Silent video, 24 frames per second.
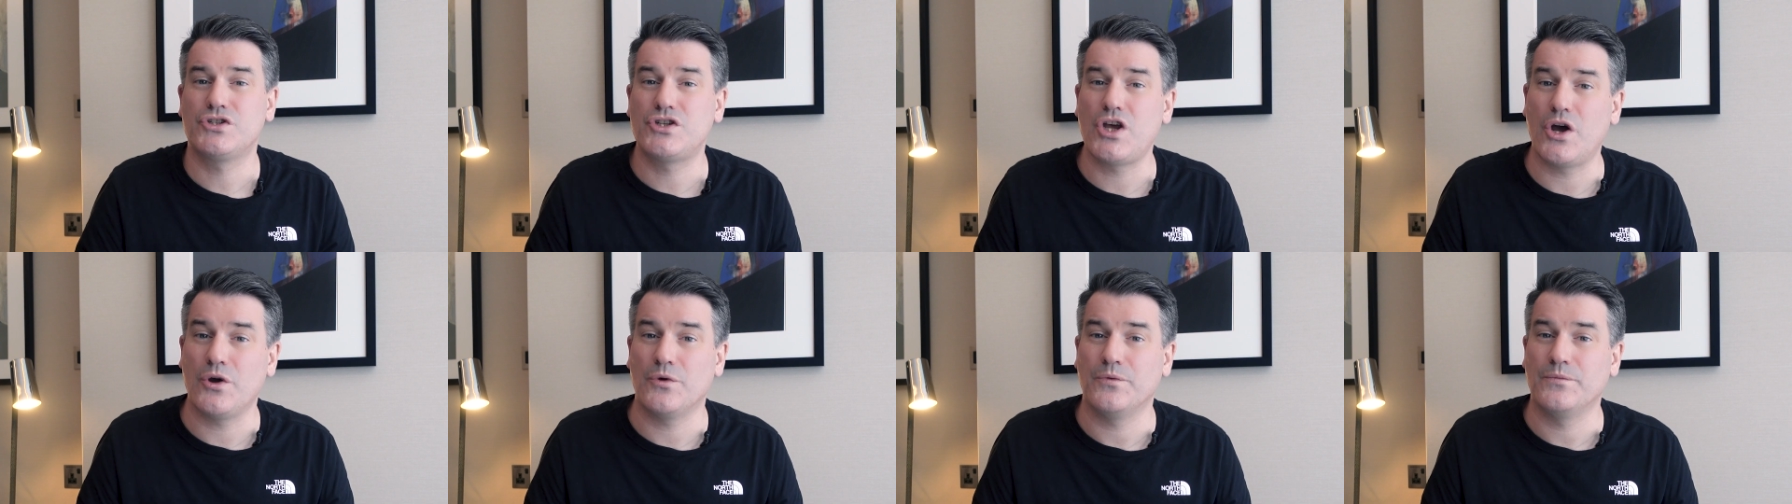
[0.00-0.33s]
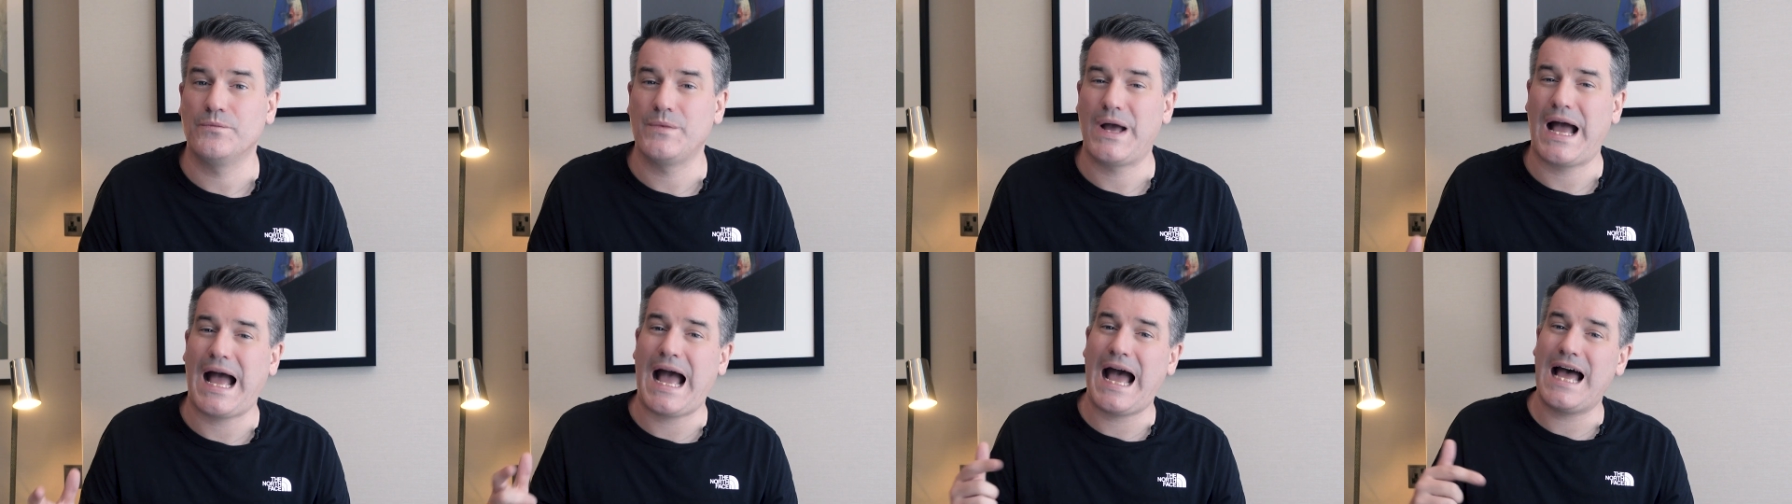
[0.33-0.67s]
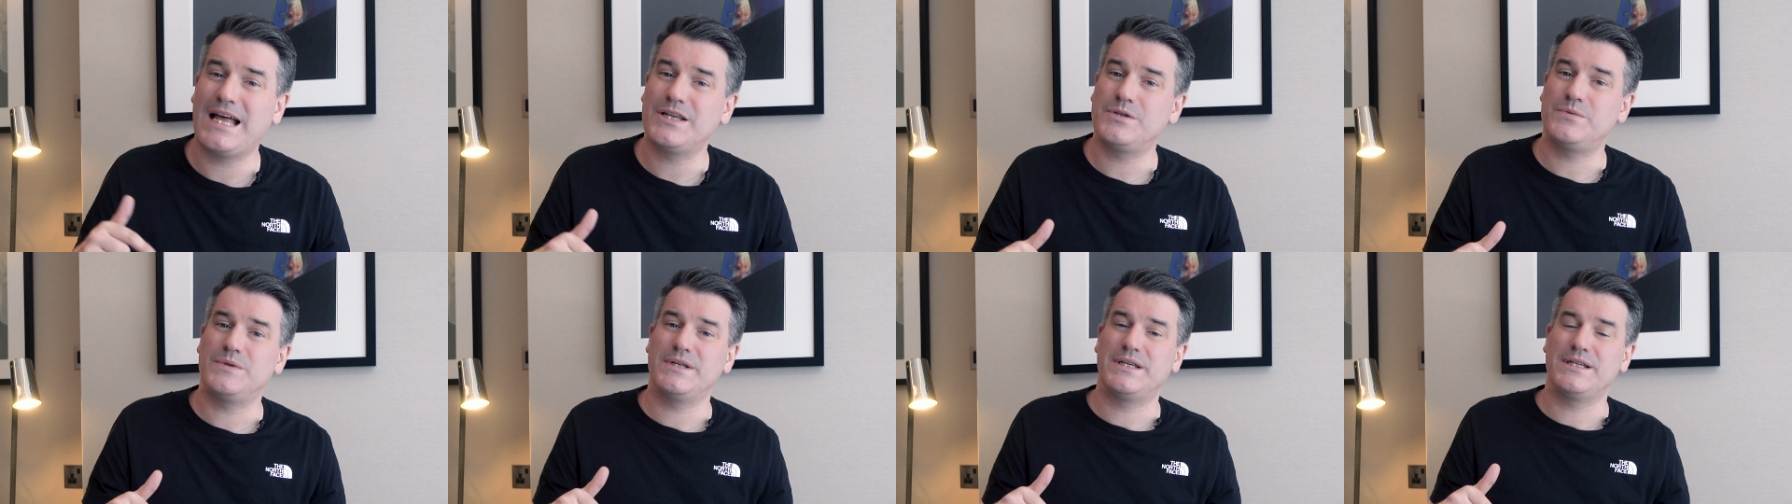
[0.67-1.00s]
So,
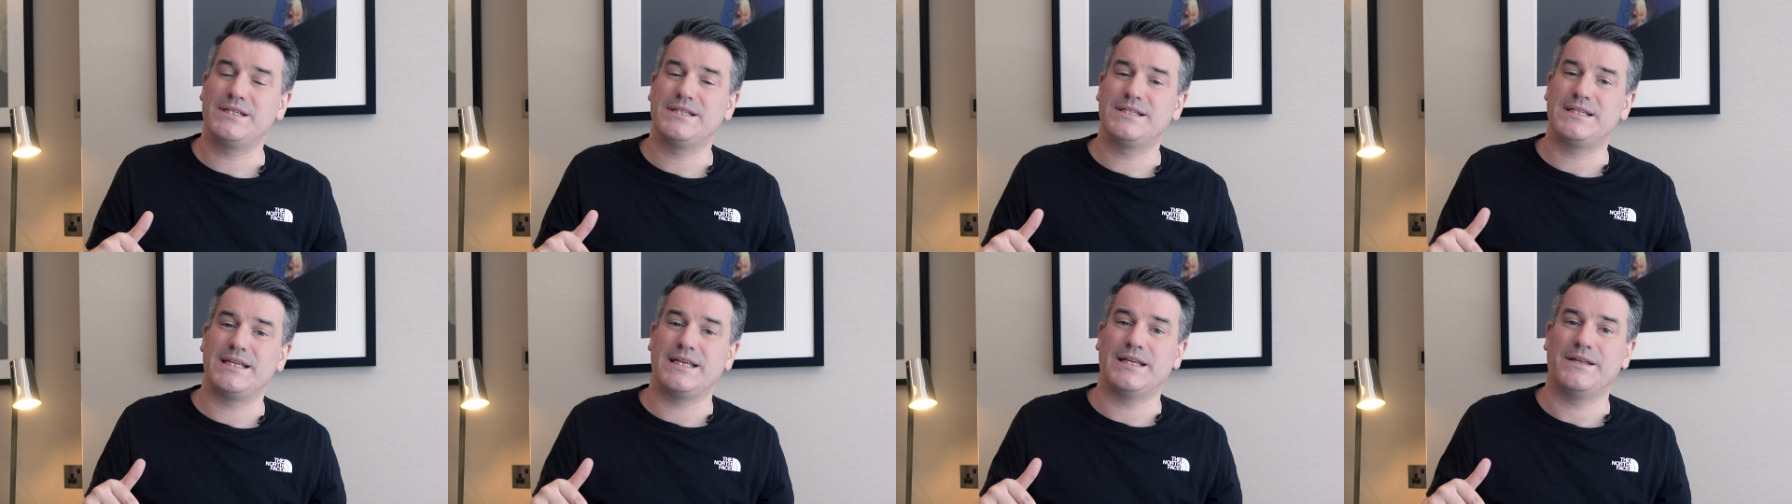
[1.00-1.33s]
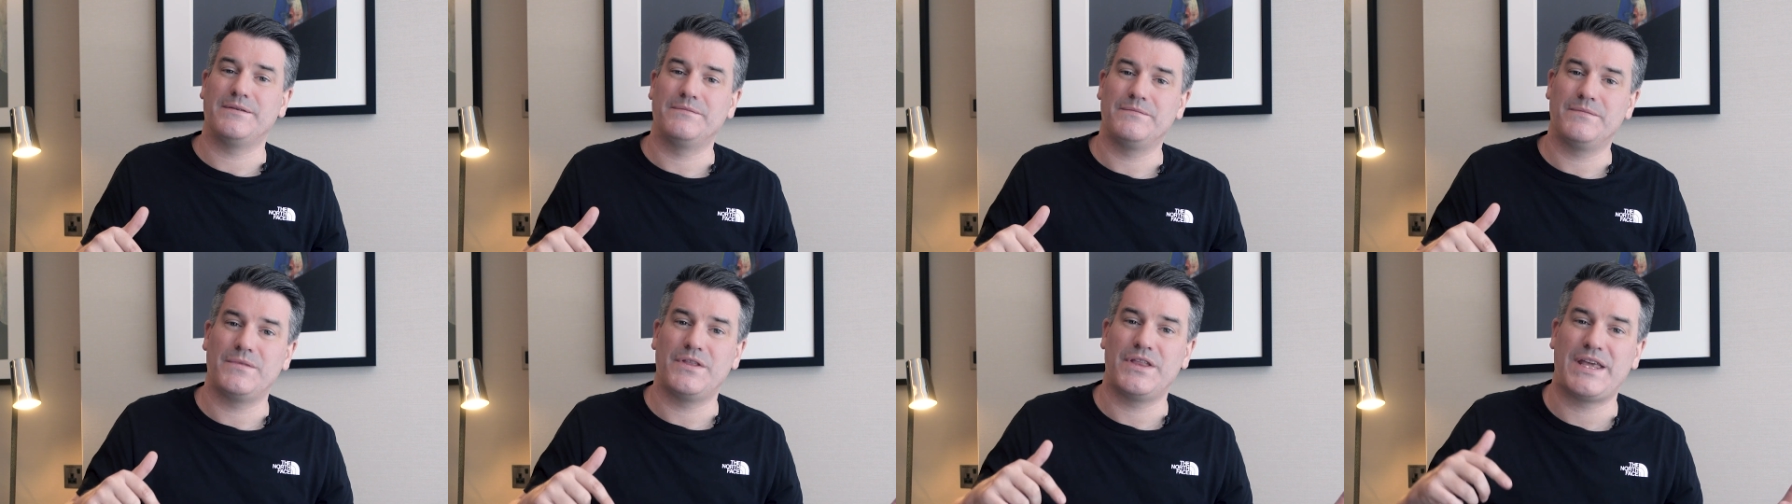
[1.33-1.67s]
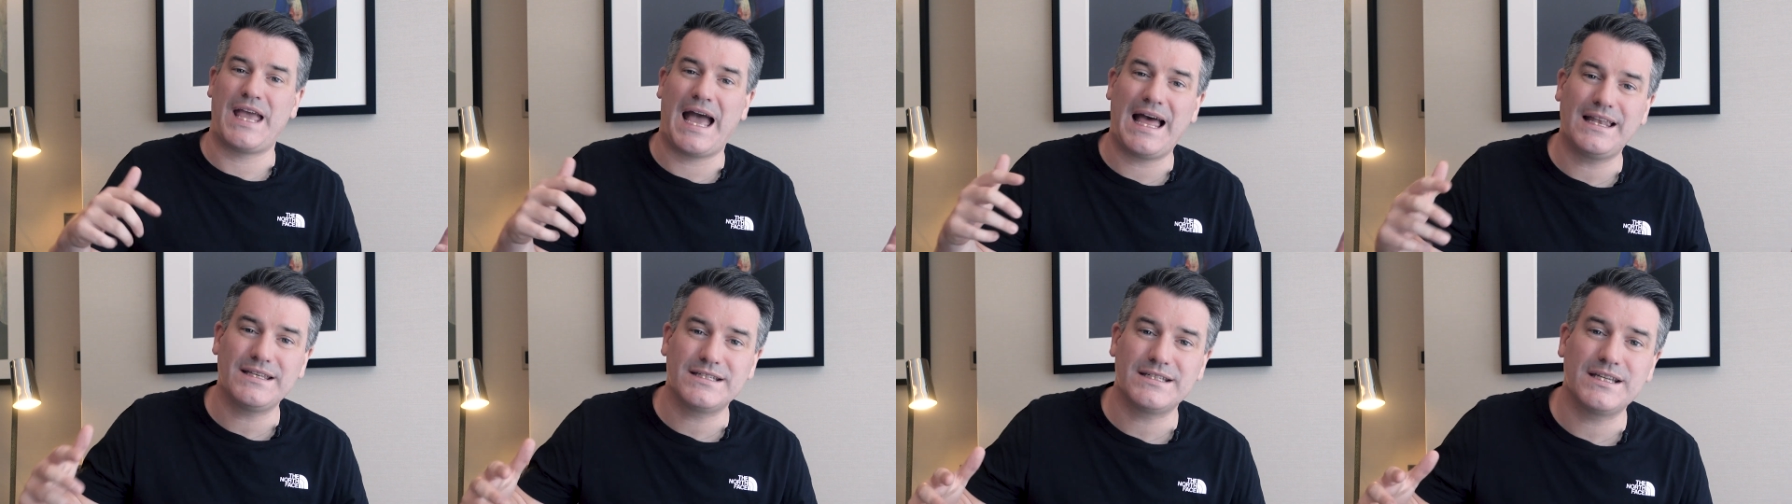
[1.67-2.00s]
as we can see,
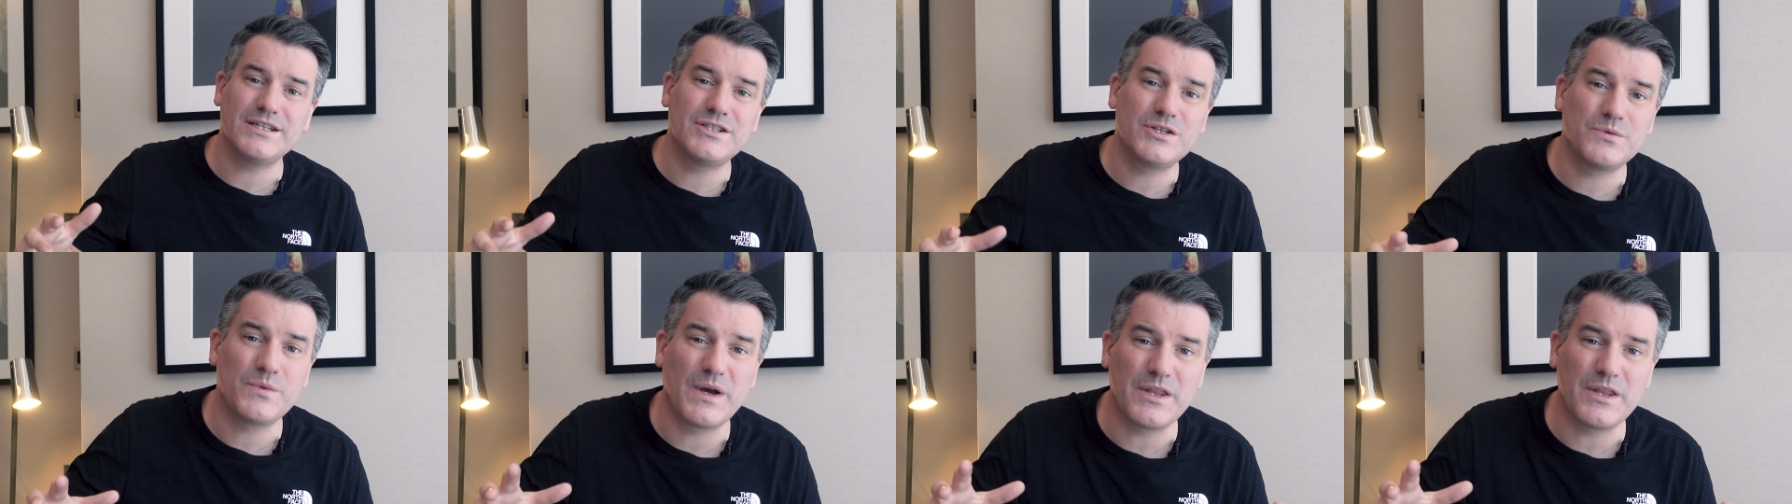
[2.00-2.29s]
the answer to